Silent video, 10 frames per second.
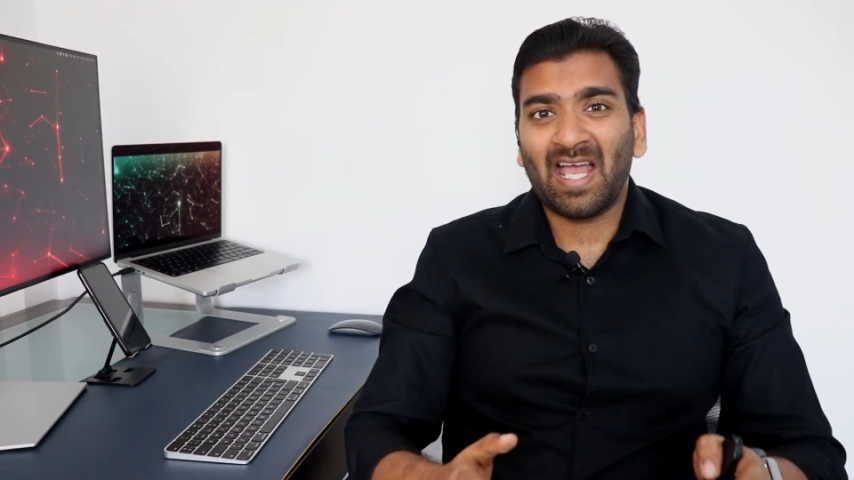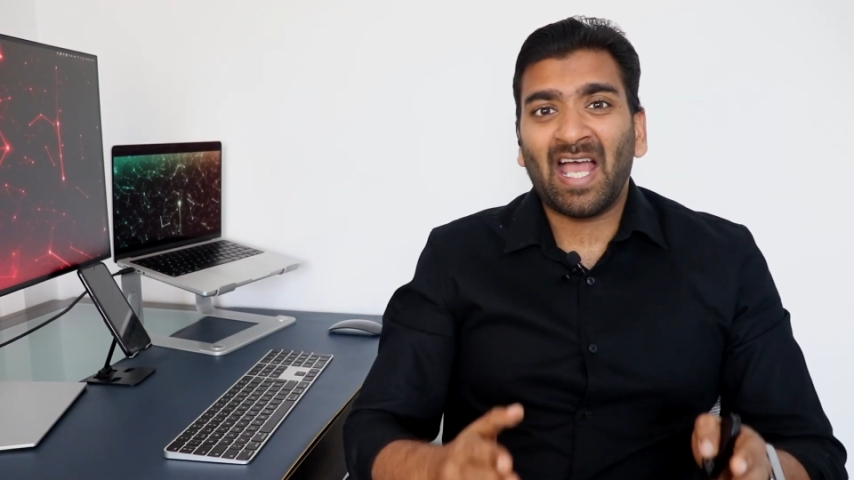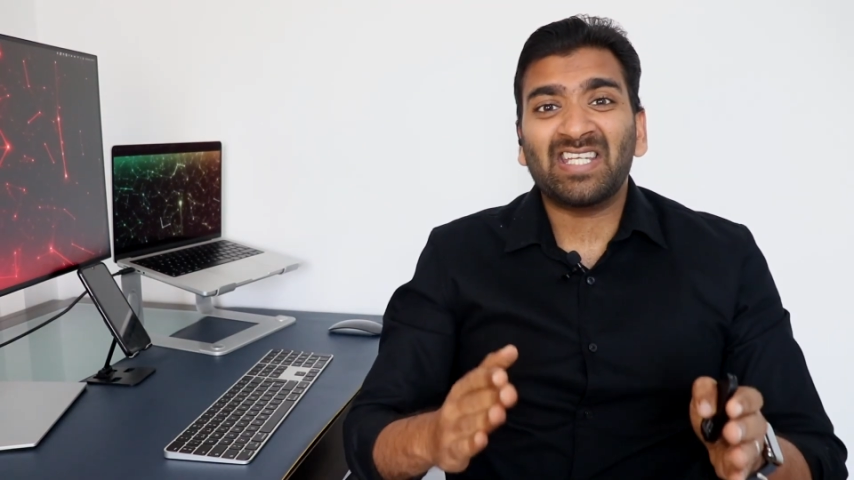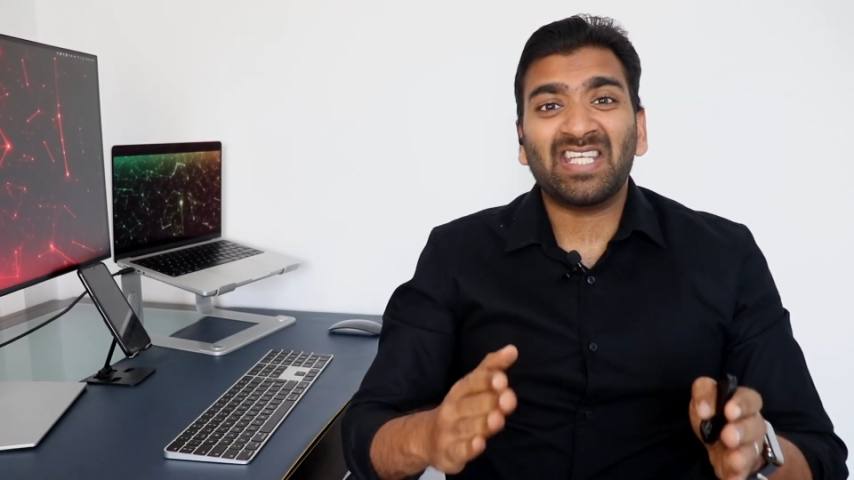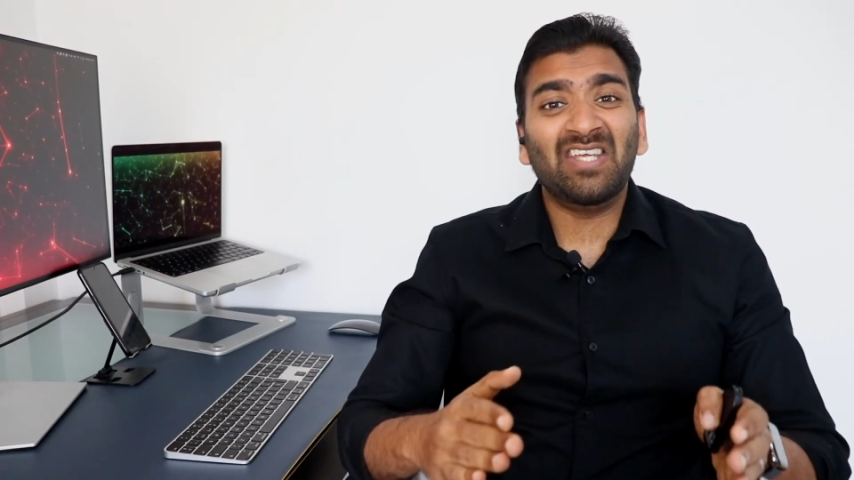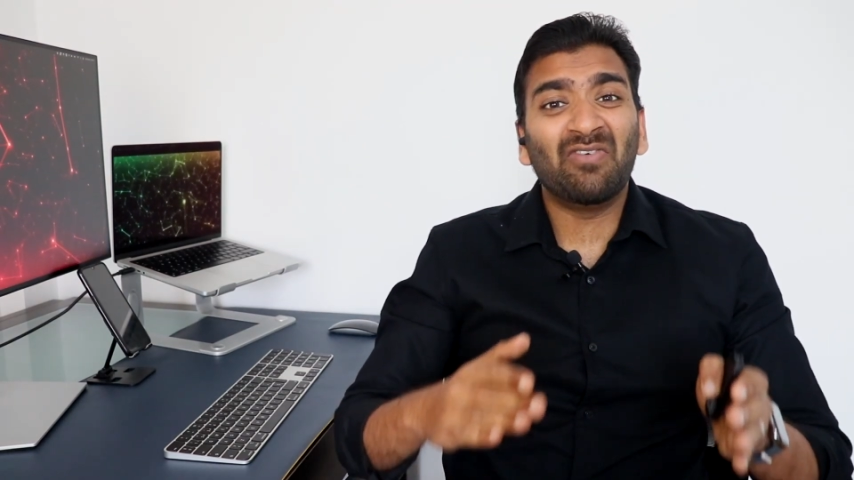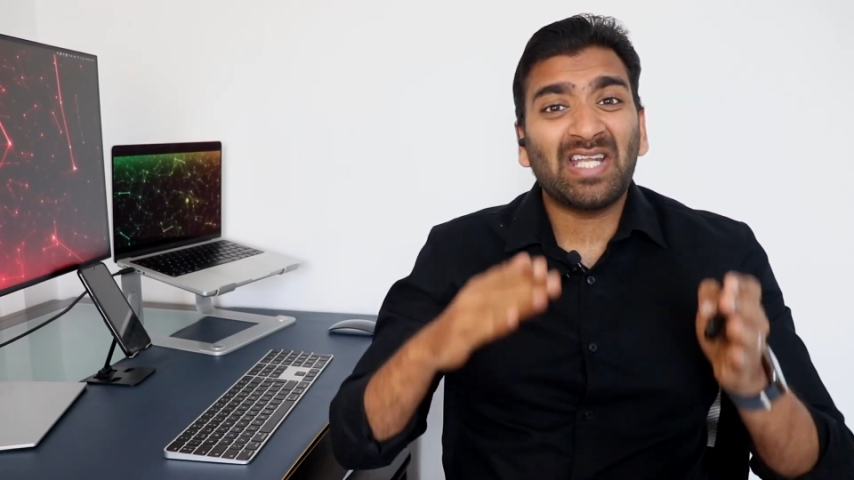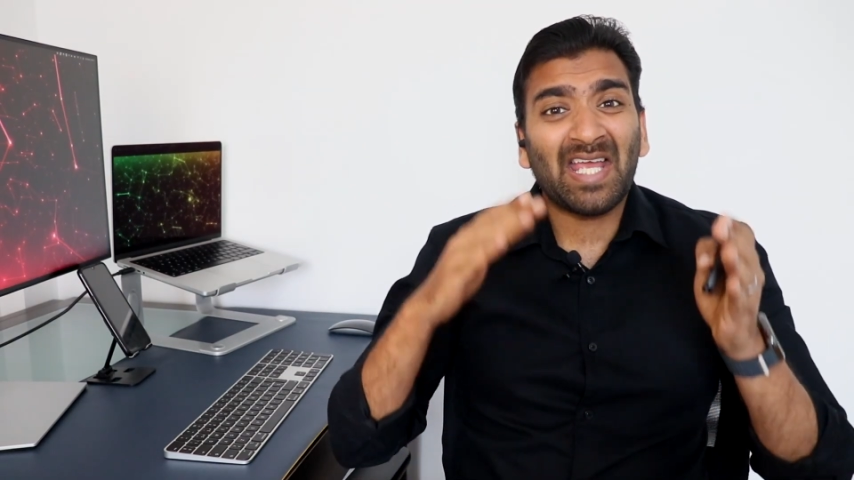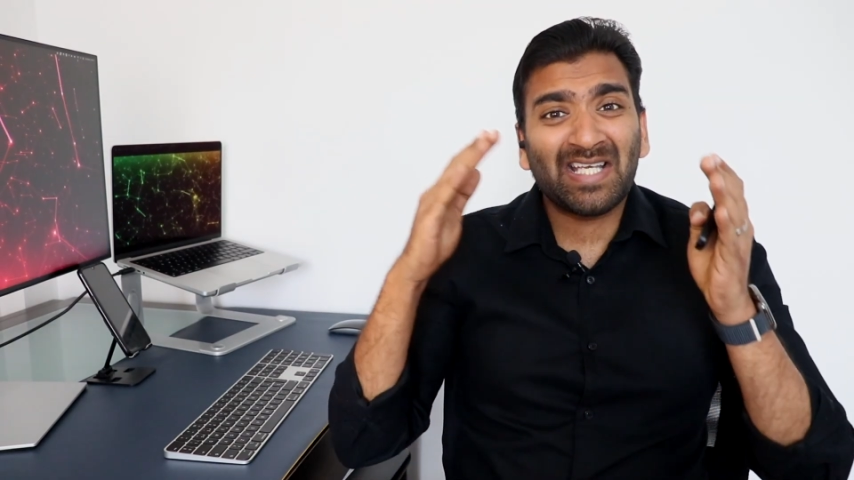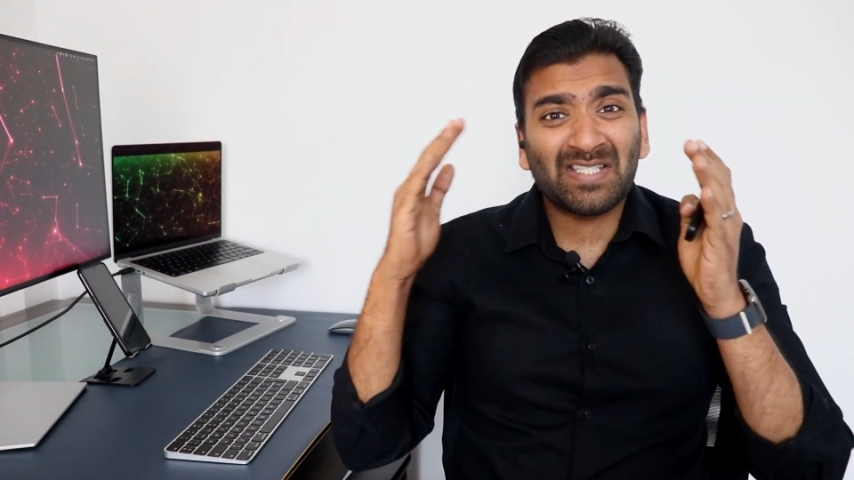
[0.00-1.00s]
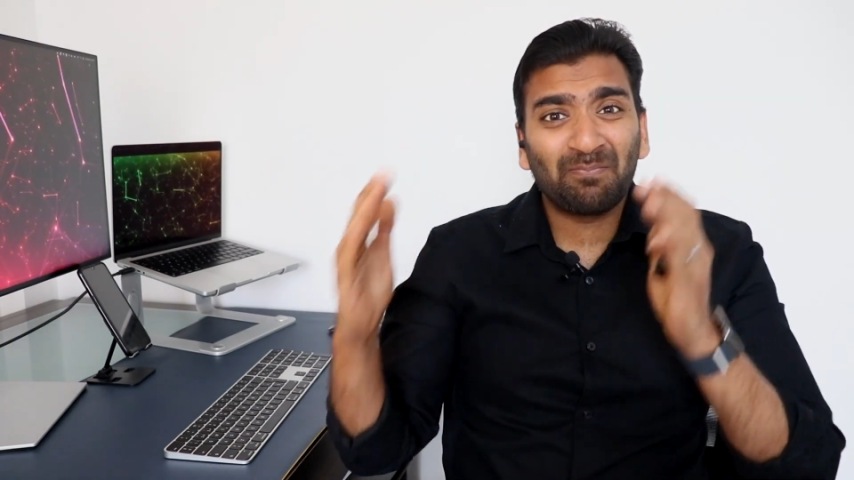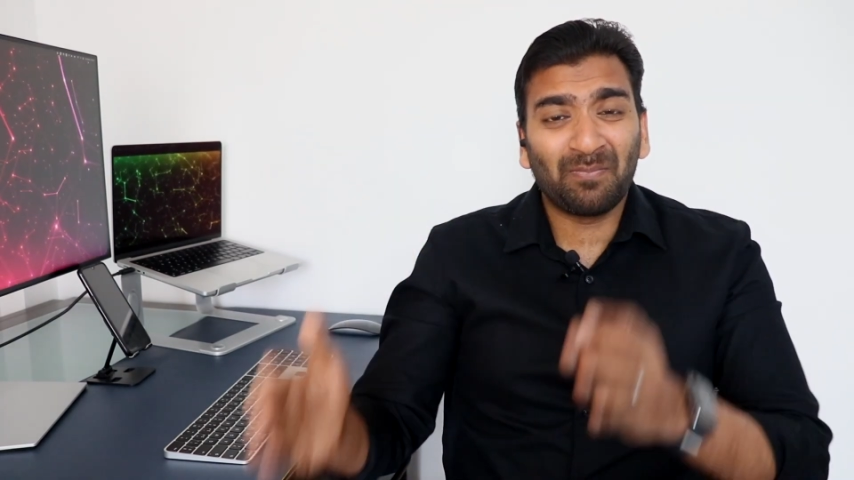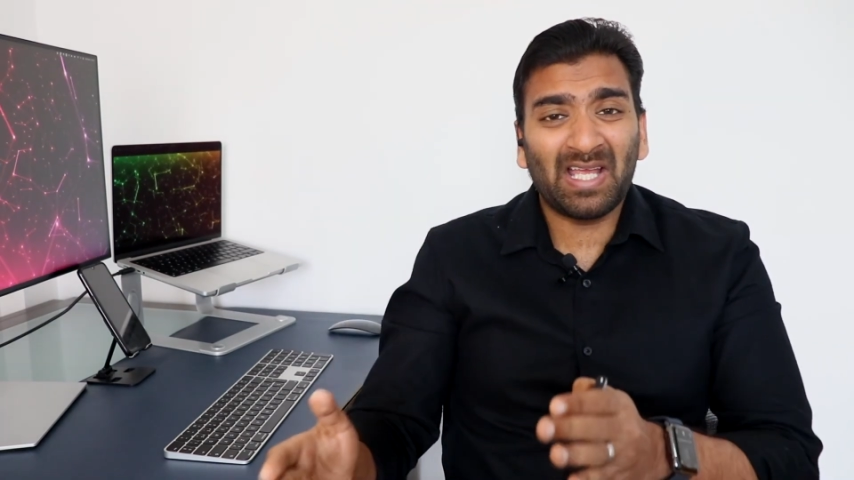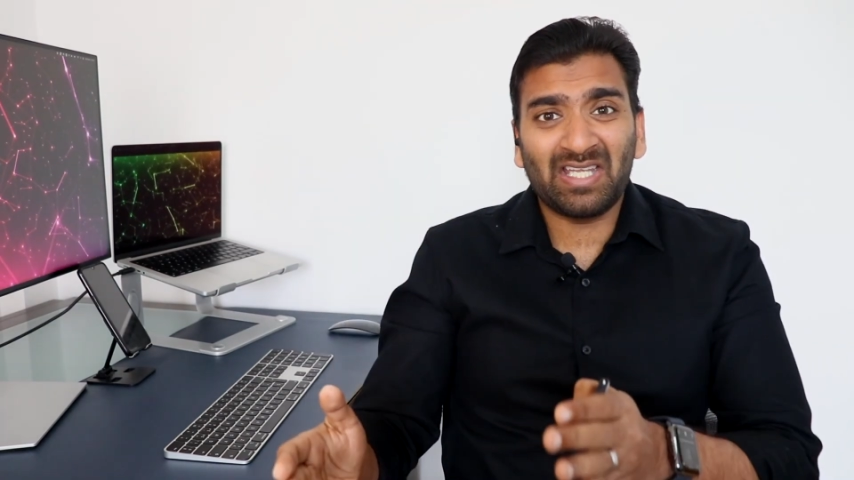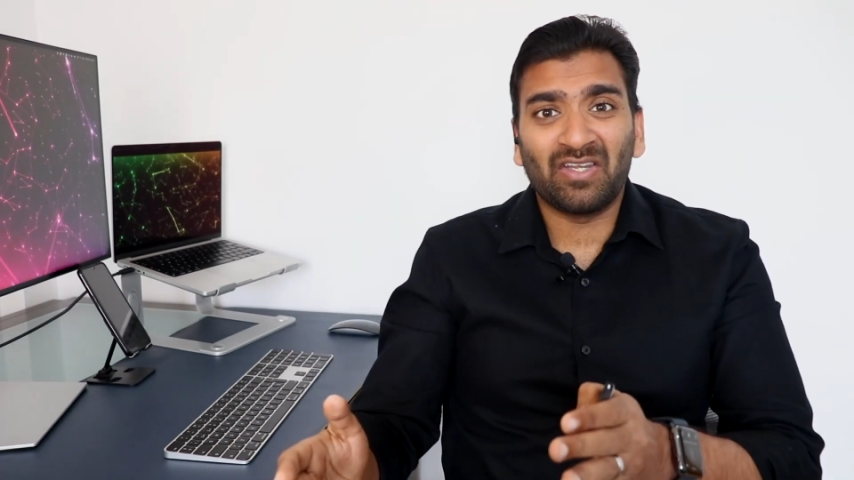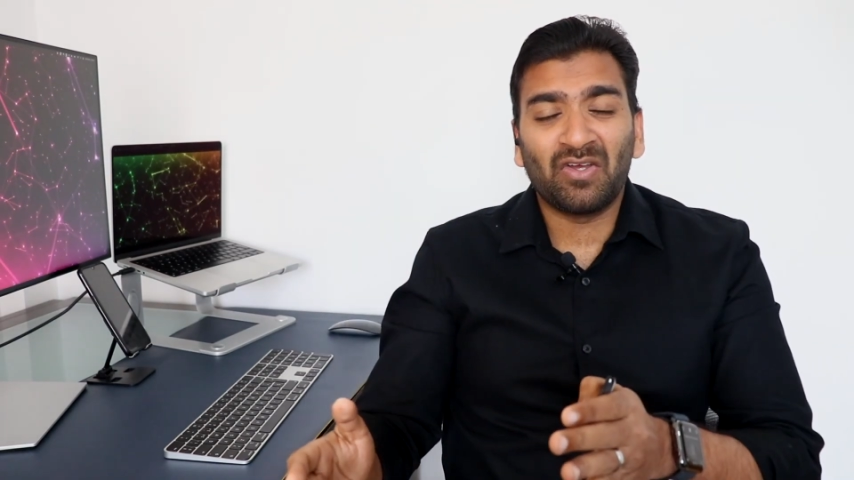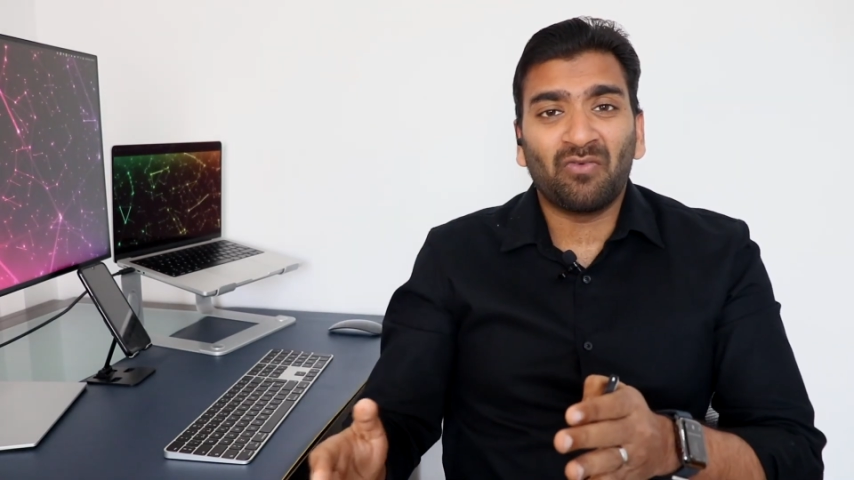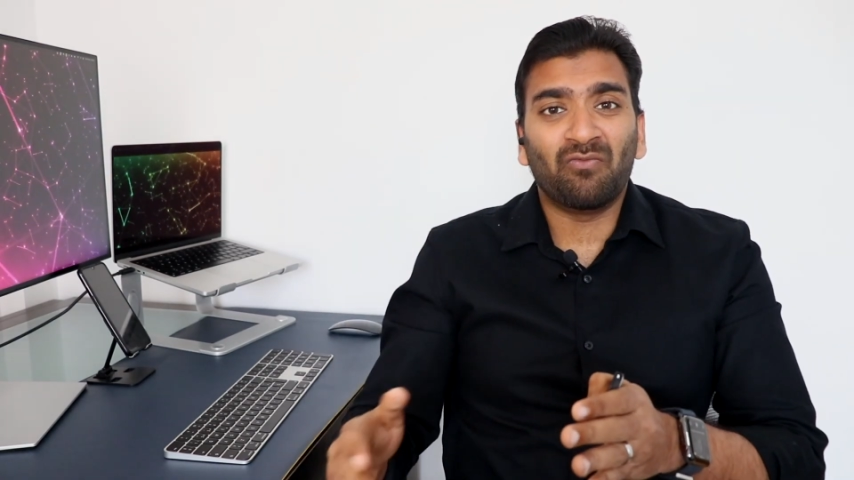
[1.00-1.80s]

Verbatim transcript: and even explain